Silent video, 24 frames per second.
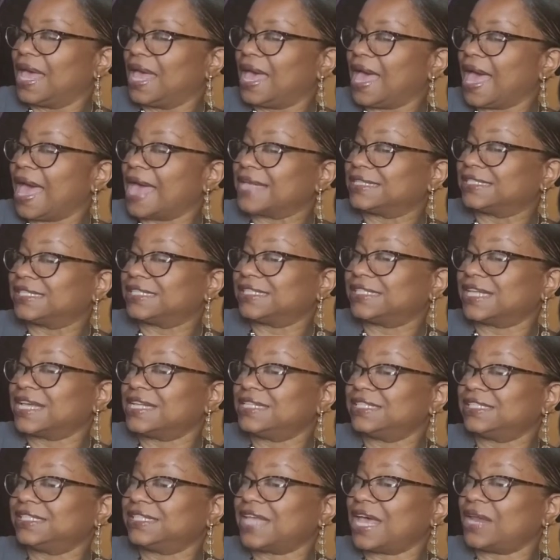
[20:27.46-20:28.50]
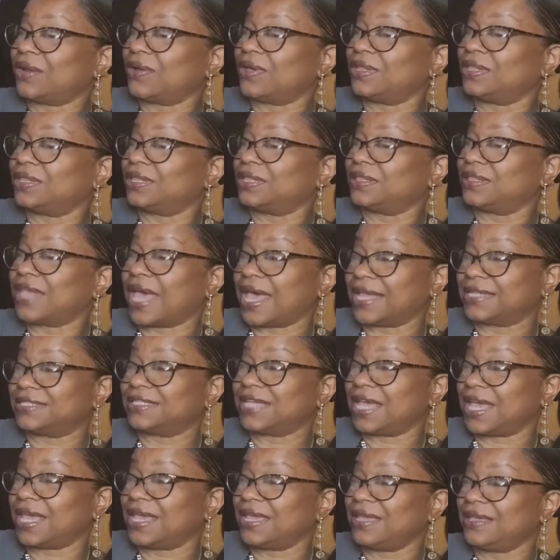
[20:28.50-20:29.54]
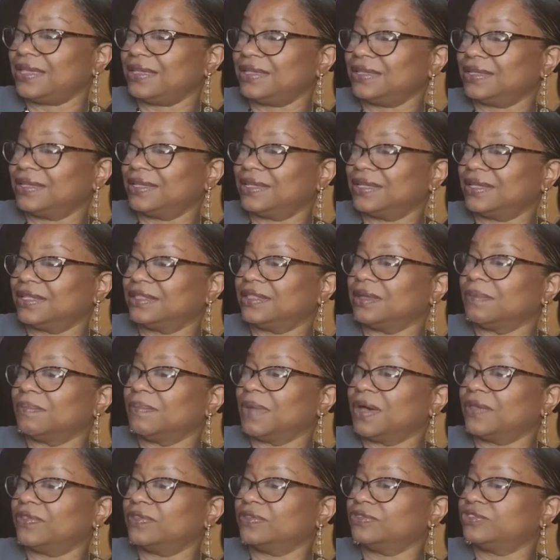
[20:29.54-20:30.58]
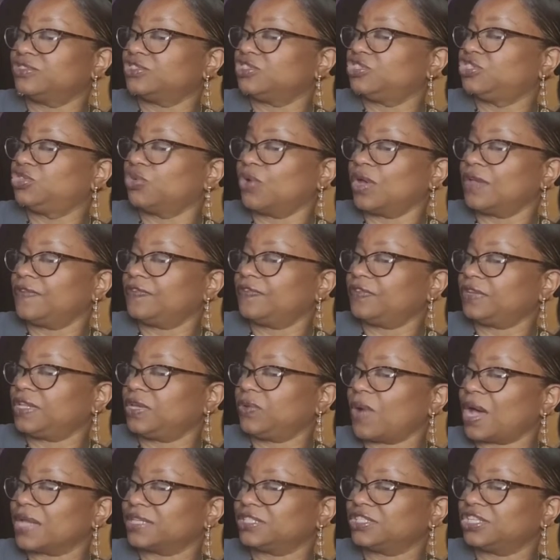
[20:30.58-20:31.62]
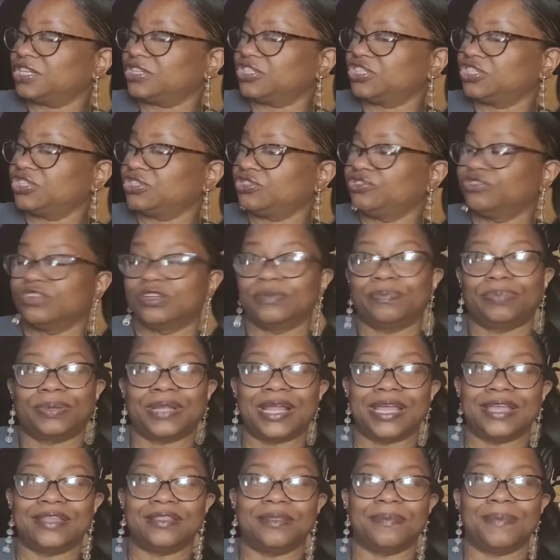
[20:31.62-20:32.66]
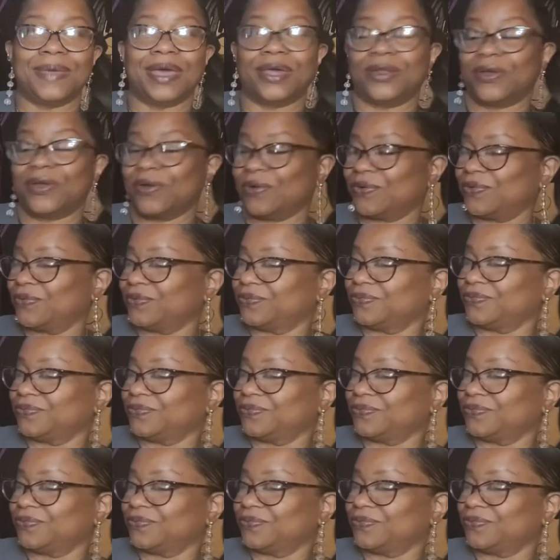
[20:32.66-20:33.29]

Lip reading: As the sun set on that day, the mothers joyfully watched their children play in the meadow.